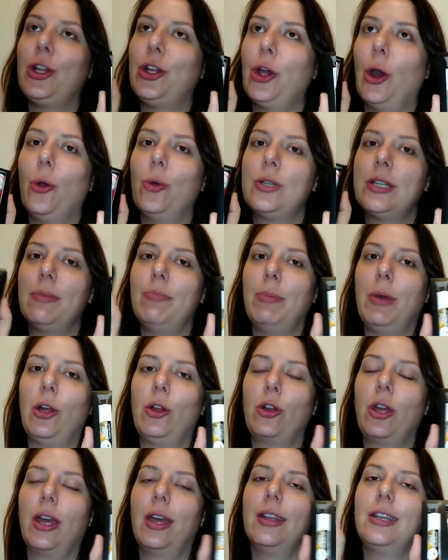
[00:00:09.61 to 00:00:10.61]
goat
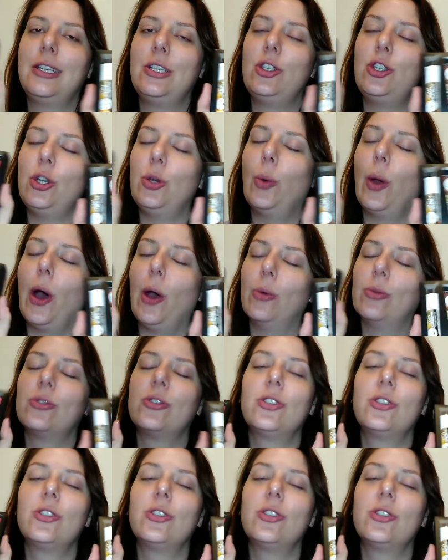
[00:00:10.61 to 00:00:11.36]
milk Duo.